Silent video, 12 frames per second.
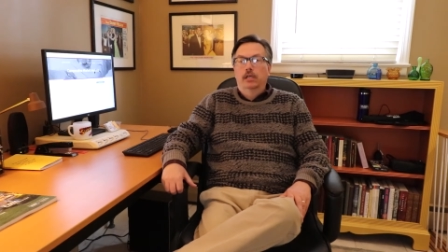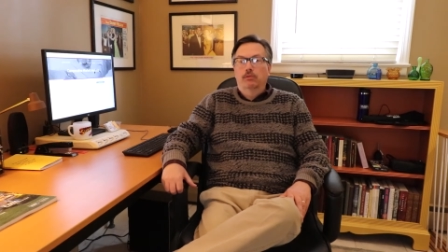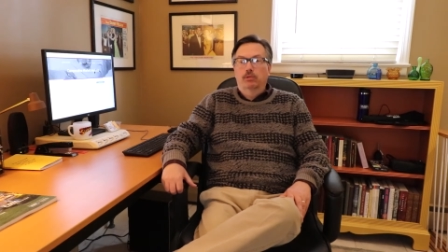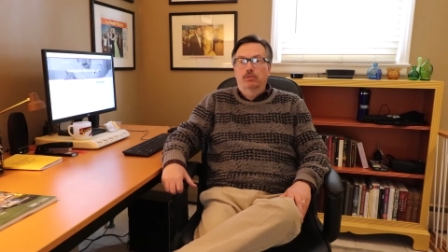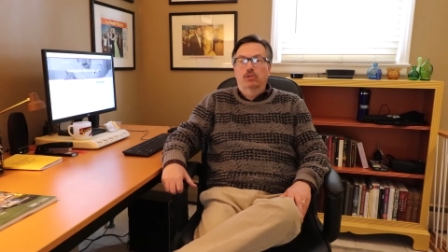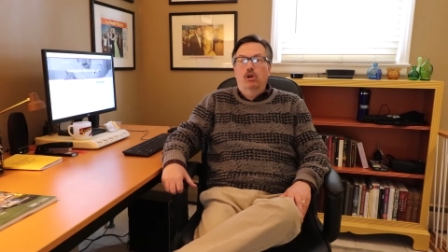
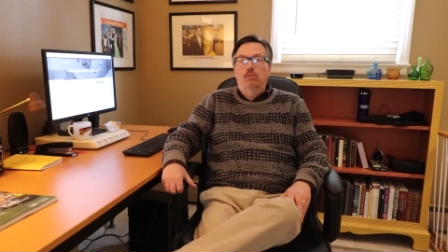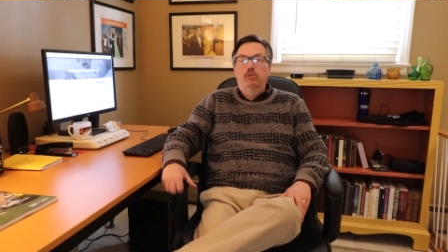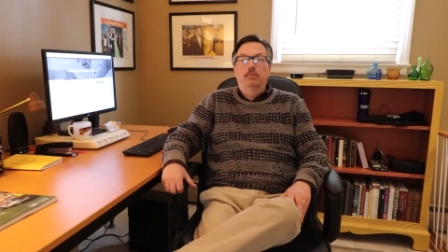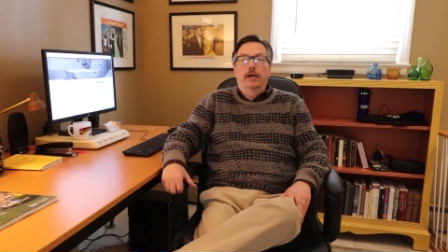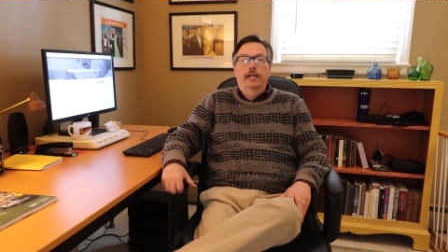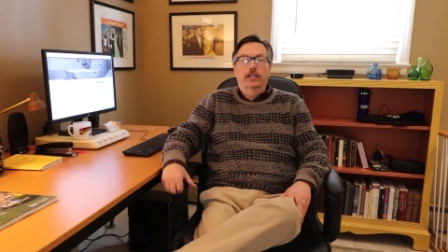We're with
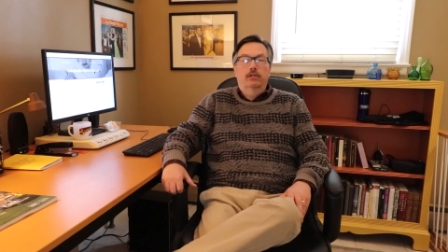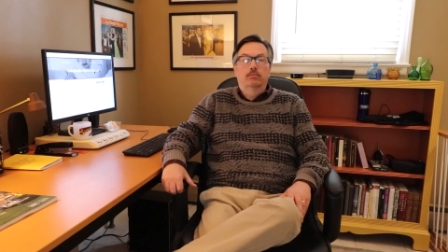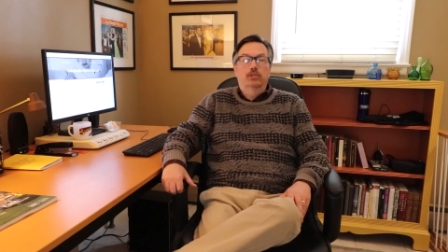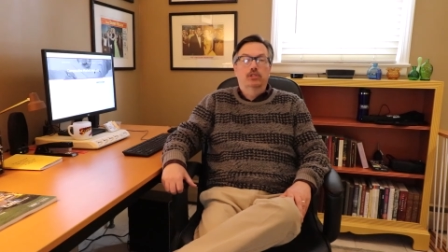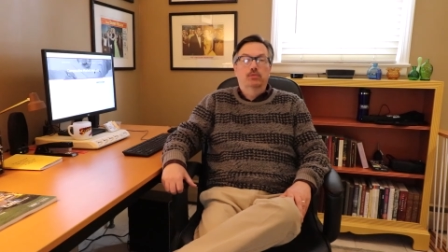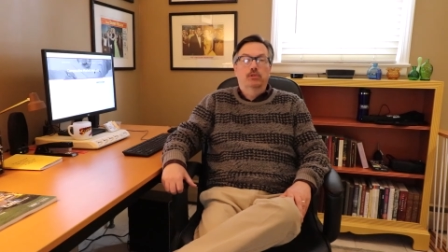Coldwell Banker in
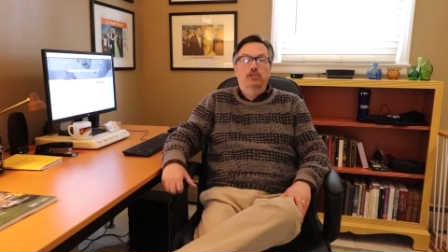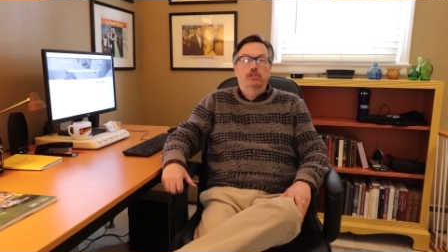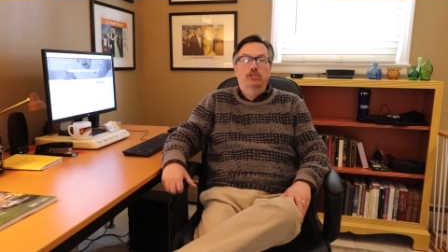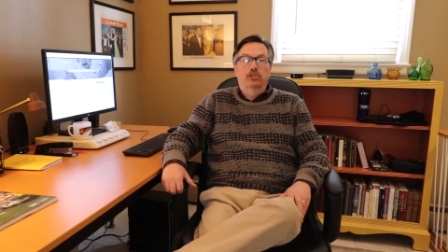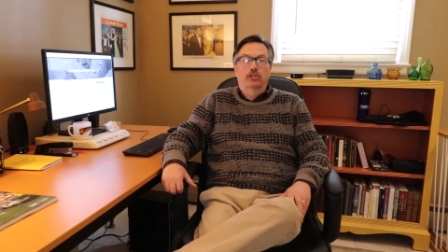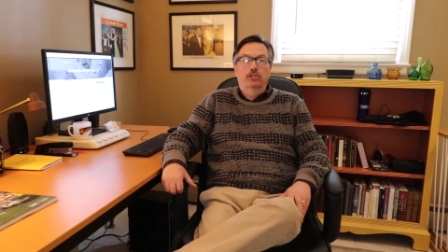Bridgewater,
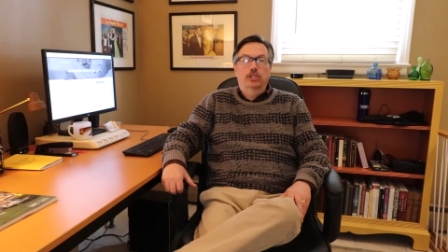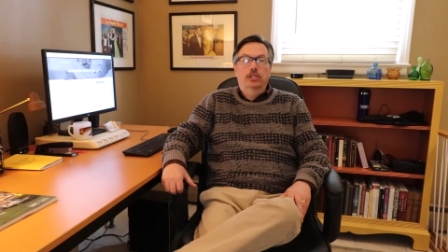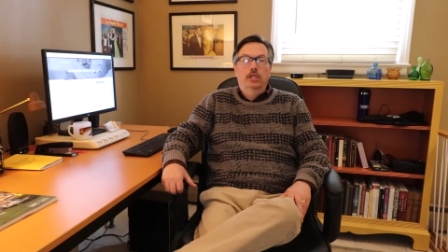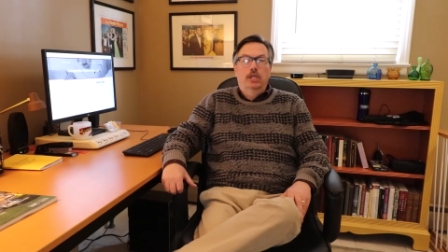New Jersey.